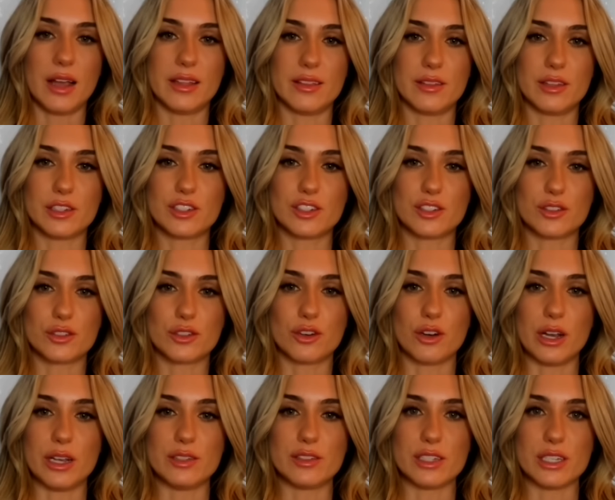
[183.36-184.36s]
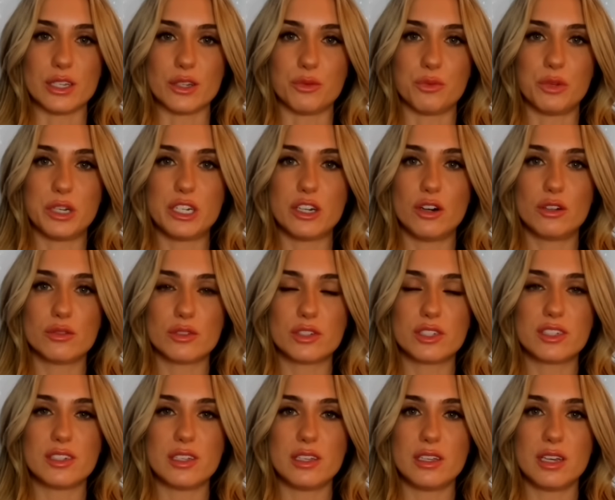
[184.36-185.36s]
This is crazy. We don't
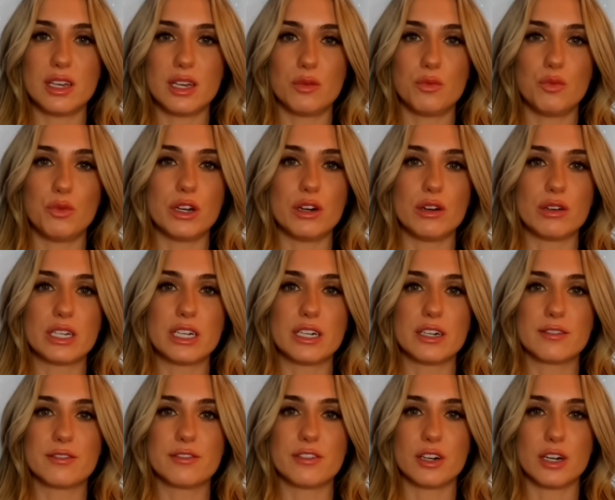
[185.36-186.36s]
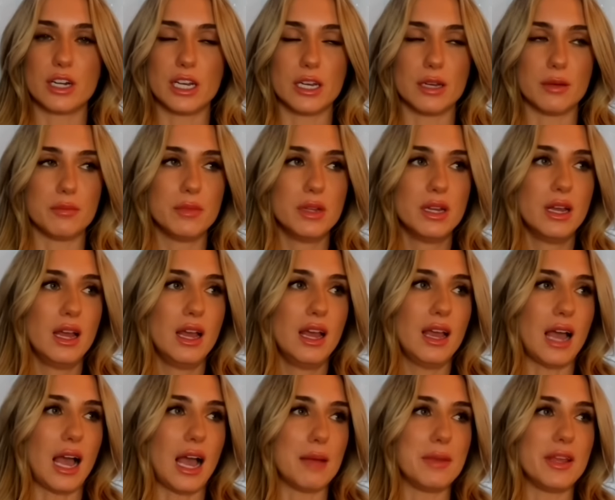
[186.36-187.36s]
see him. We don't hear for him.
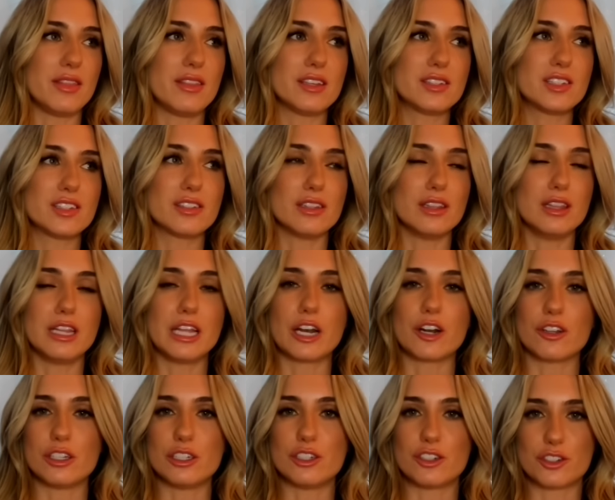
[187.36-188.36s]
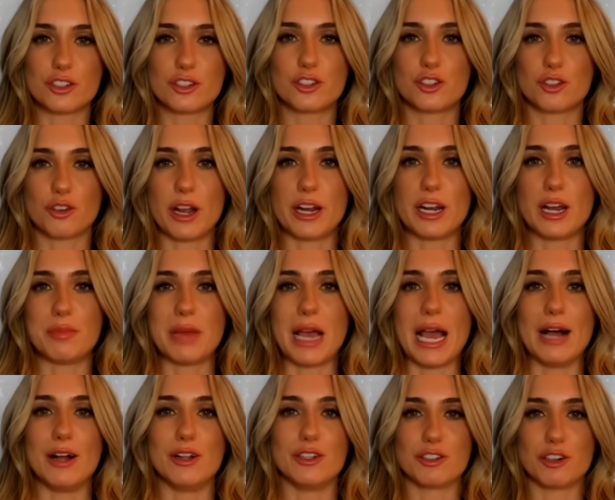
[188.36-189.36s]
I mean, this is literally just straight up
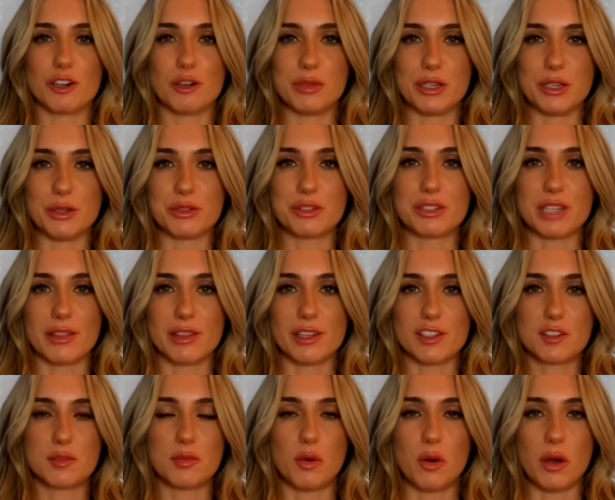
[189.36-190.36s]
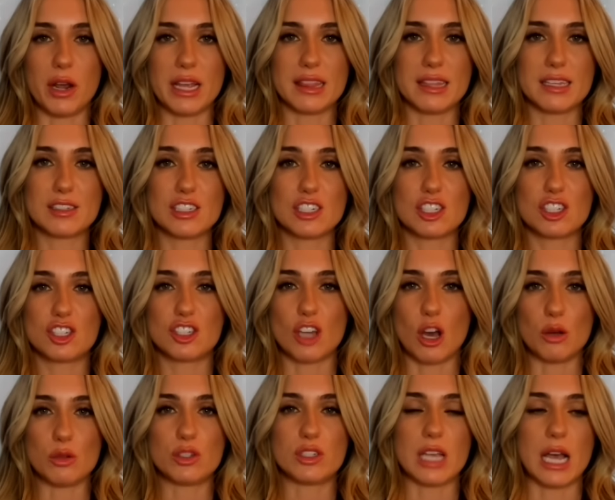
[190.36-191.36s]
elder abuse at this point. This is
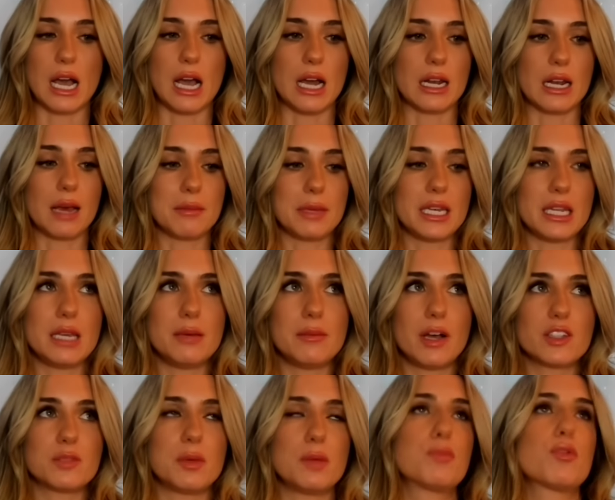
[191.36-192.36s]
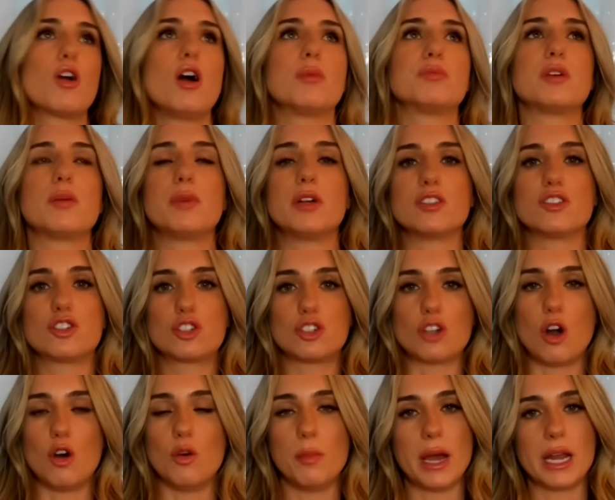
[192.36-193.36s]
so sad. I mean, he must be propped up on
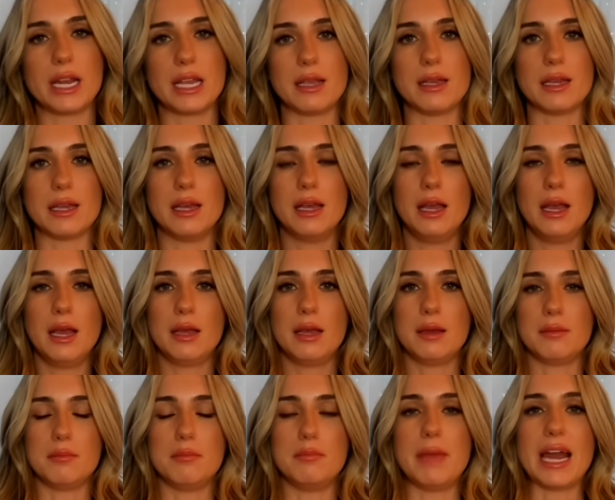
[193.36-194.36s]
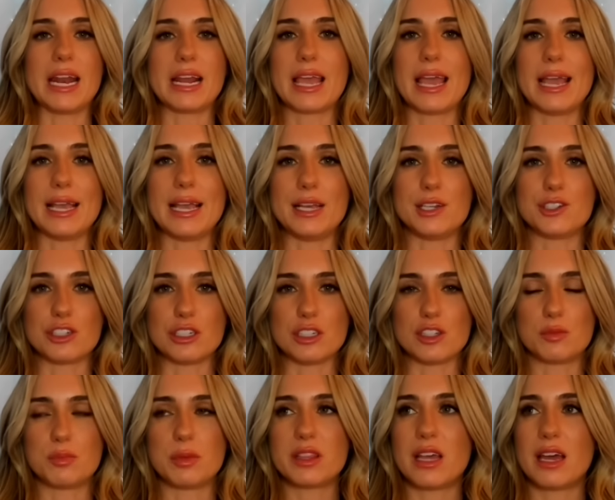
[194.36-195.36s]
so many
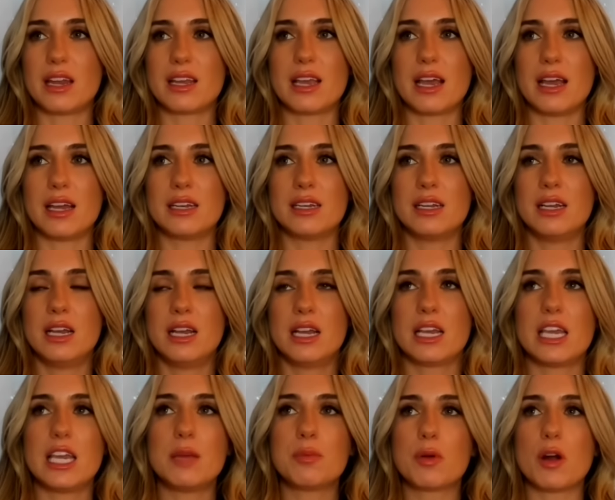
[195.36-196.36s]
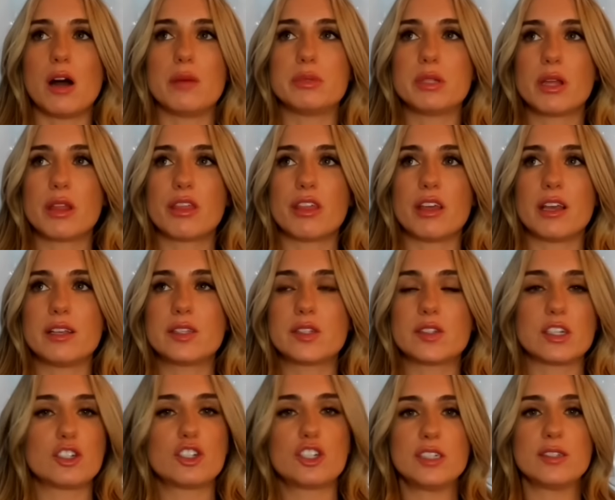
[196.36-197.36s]
medications. But then again, he probably thinks
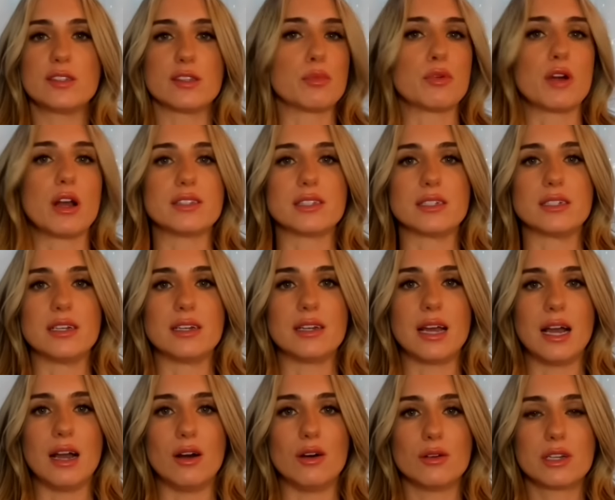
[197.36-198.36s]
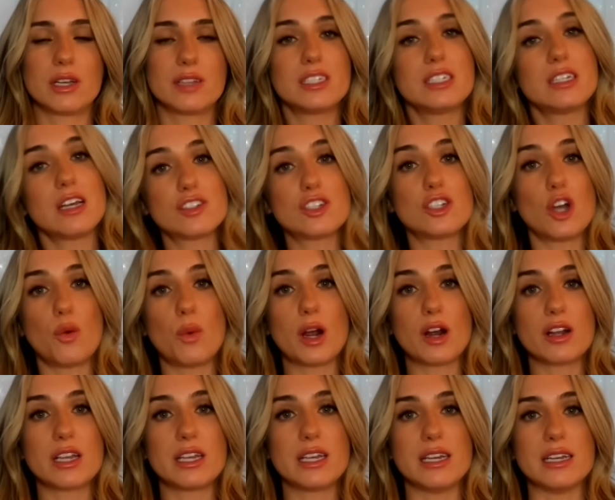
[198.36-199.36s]
that she's the president now because he doesn't know where
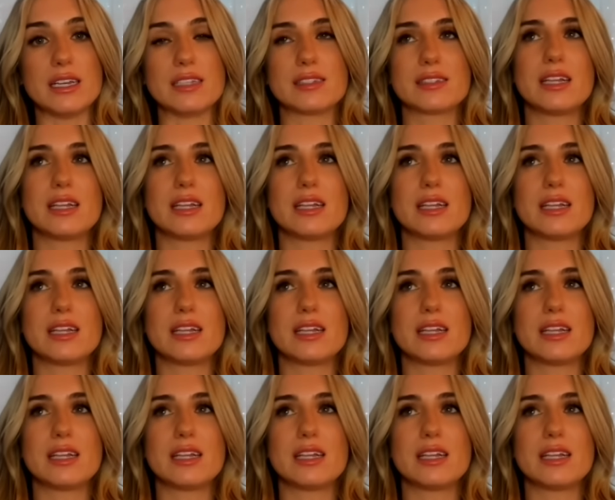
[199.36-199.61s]
he is.